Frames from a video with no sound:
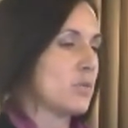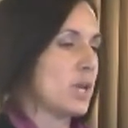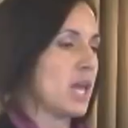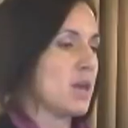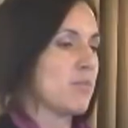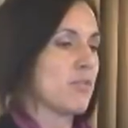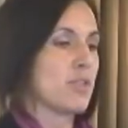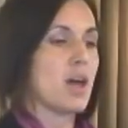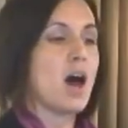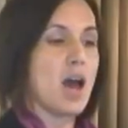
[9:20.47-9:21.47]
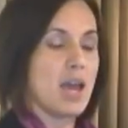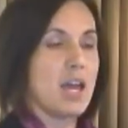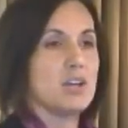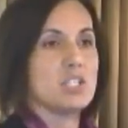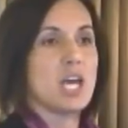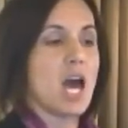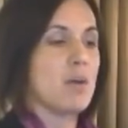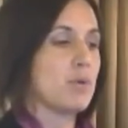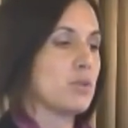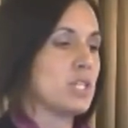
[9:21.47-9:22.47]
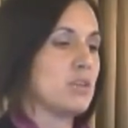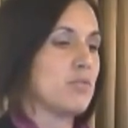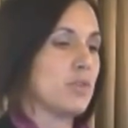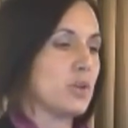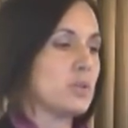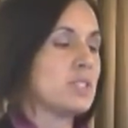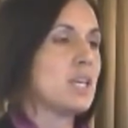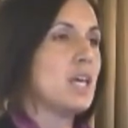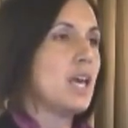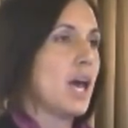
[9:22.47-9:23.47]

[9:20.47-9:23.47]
you want to aim for the high energy, high protein foods